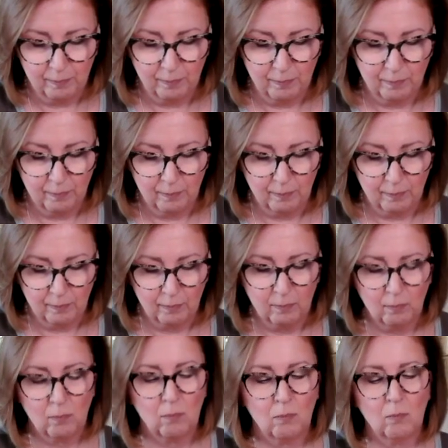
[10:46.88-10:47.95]

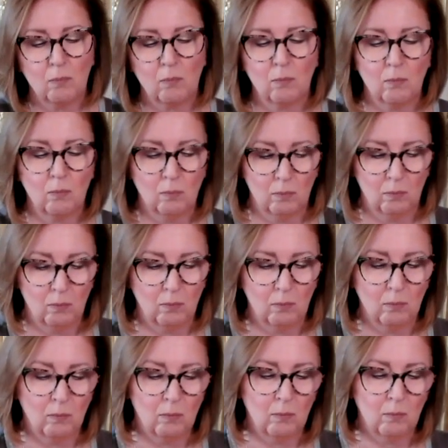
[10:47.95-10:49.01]

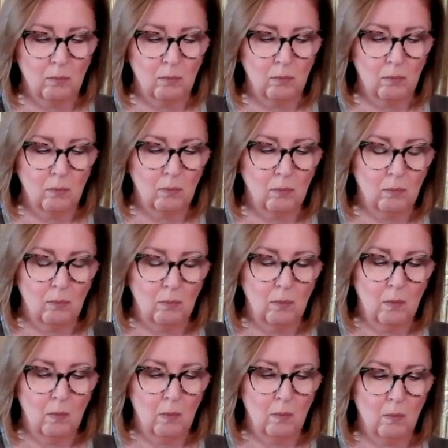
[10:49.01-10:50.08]

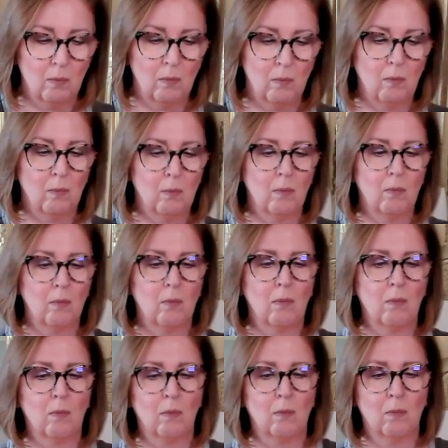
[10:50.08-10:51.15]

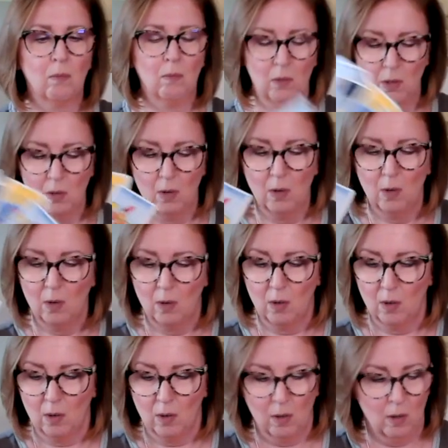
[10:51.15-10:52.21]

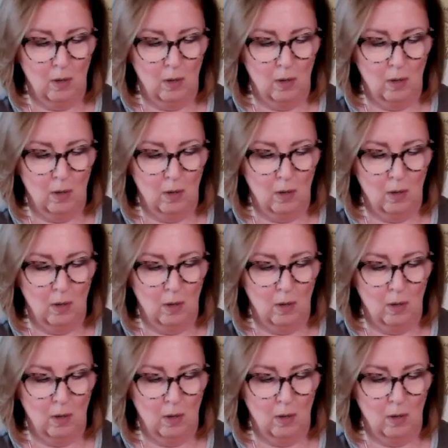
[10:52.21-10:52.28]
No one is speaking in this clip.